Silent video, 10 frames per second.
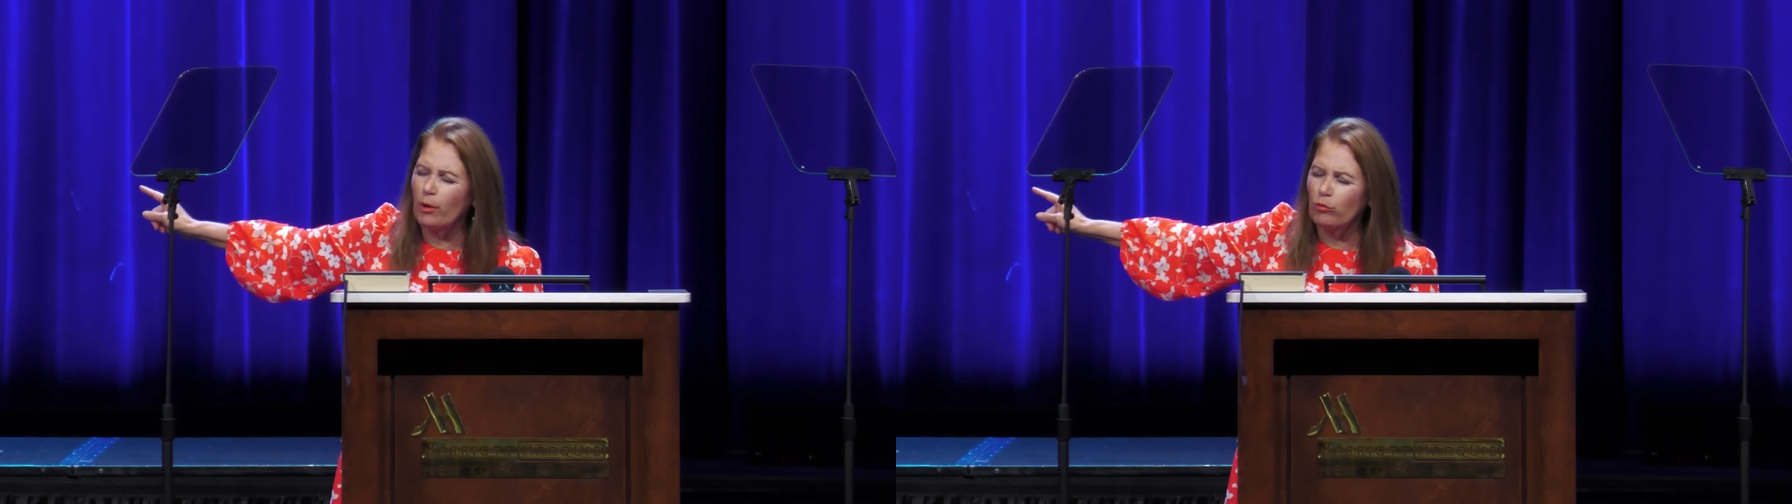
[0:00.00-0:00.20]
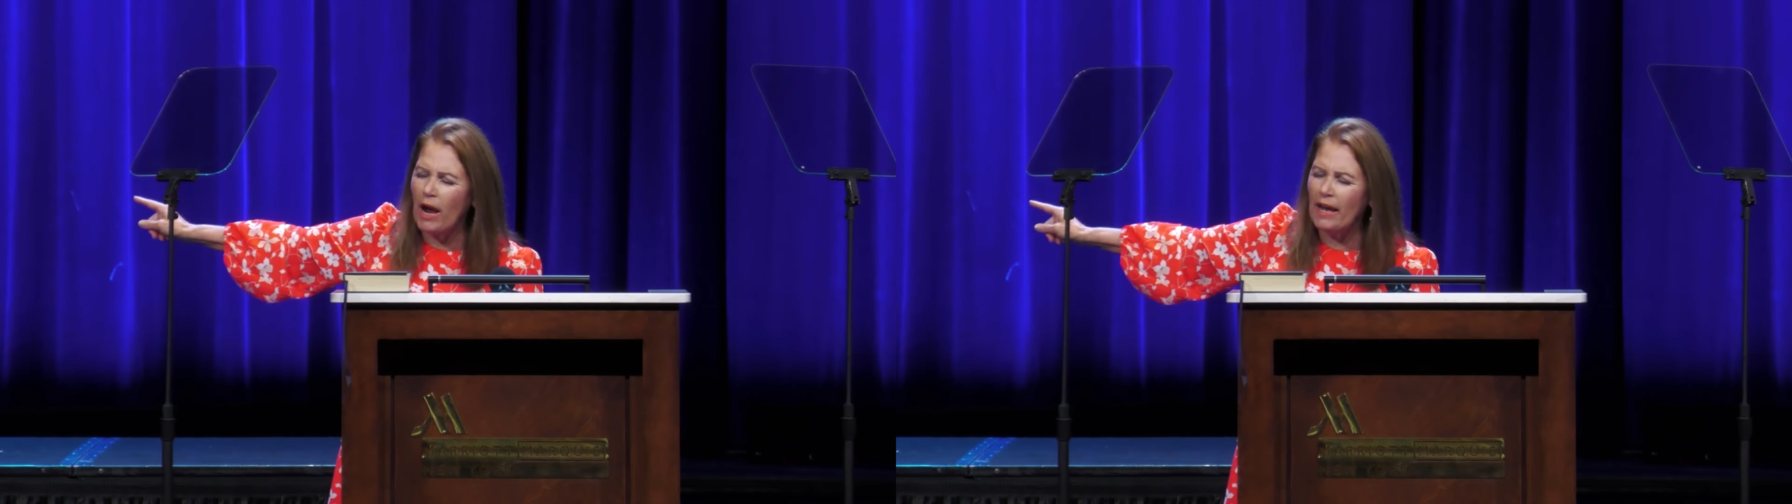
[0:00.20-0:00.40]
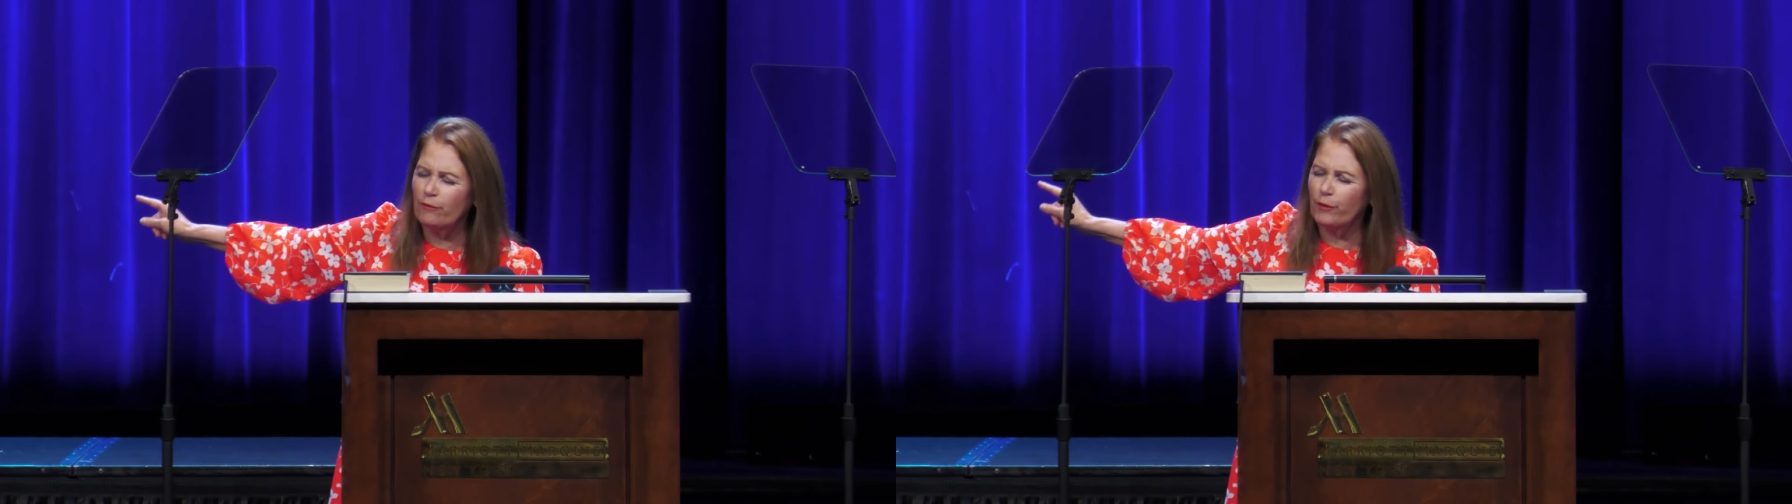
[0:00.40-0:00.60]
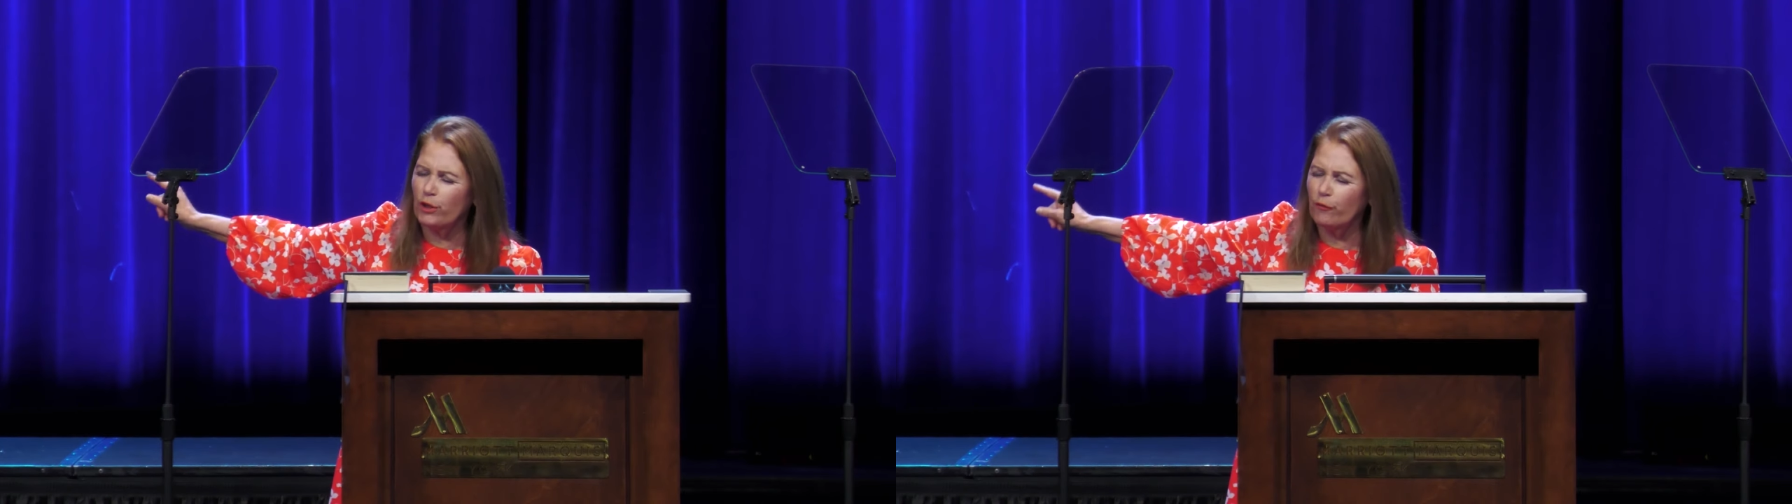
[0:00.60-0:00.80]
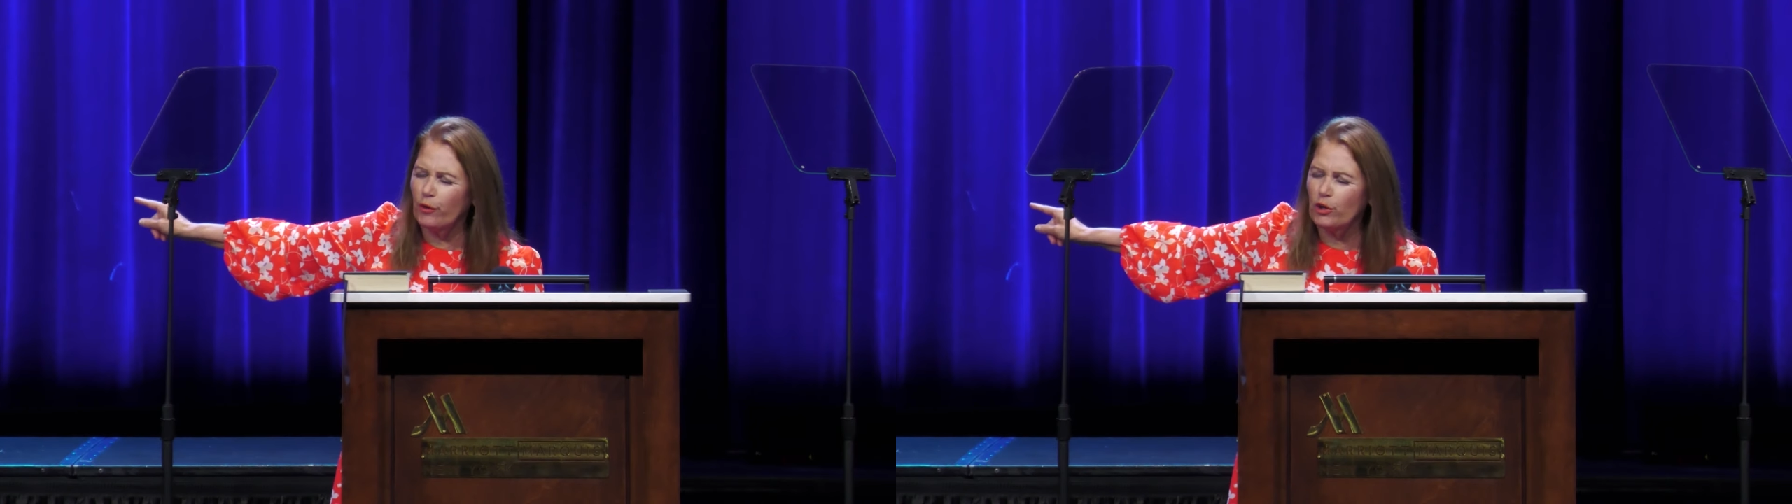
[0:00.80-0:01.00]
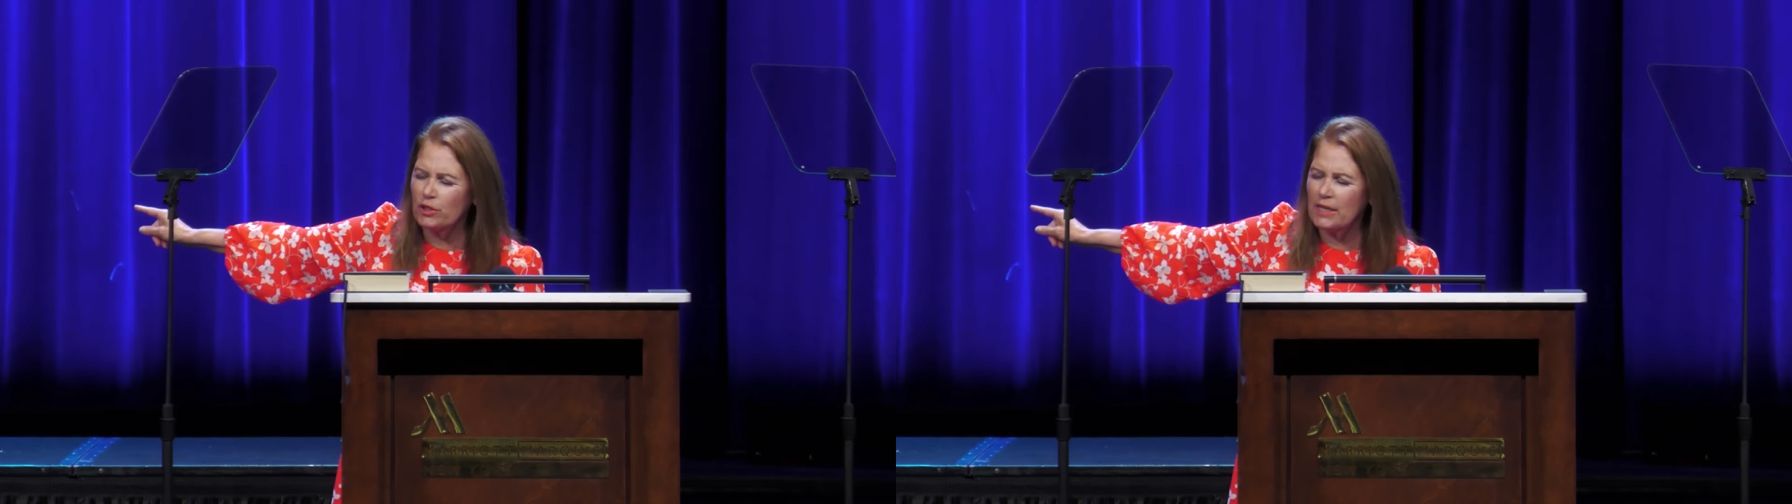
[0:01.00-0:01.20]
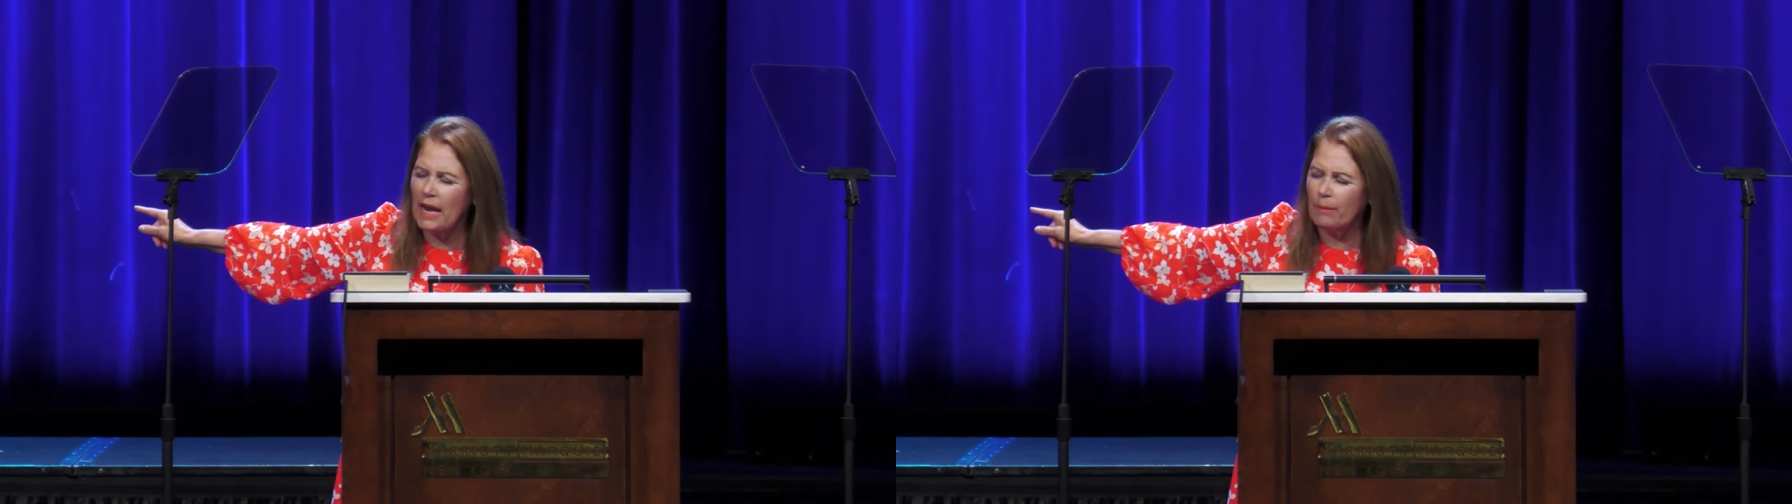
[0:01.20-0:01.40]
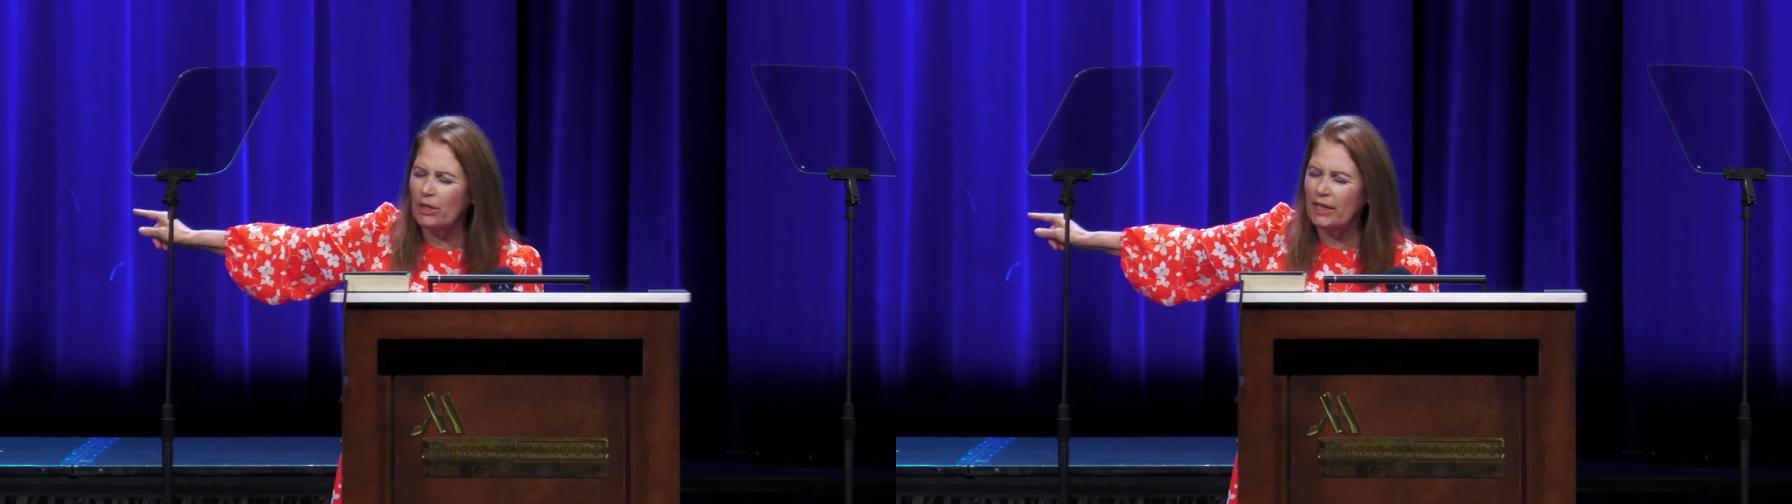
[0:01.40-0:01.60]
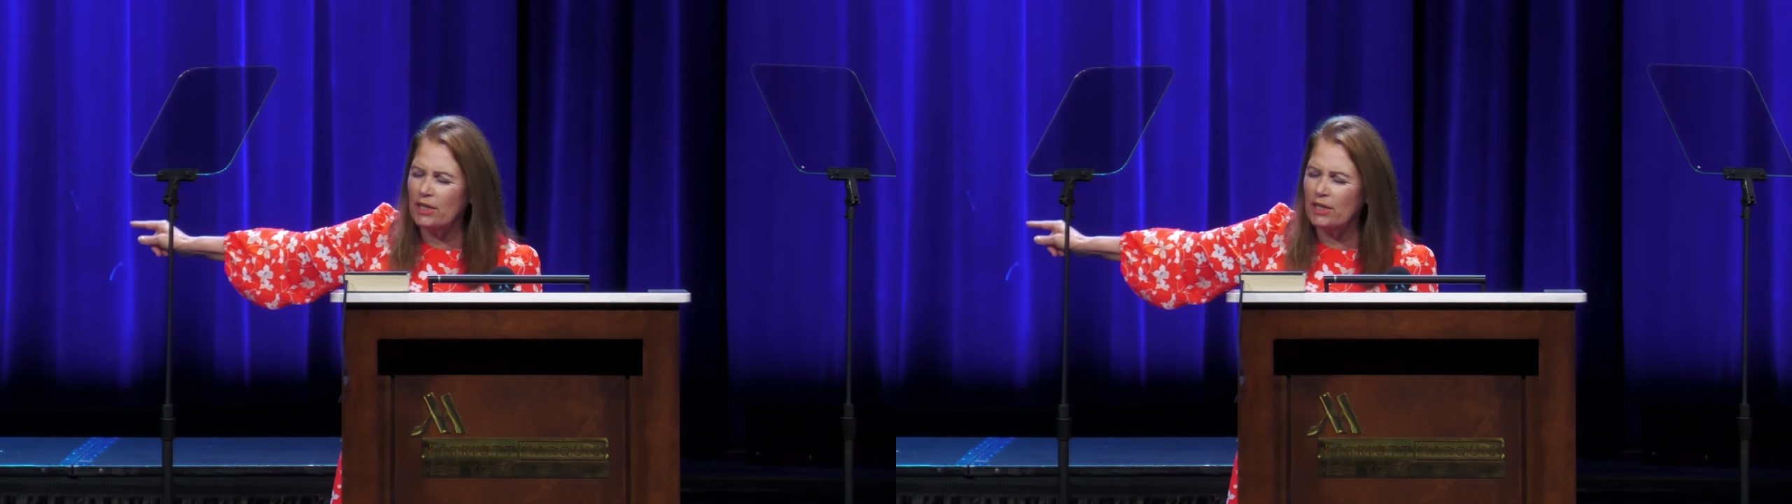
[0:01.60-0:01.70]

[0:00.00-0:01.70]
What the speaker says: Iran for the first time in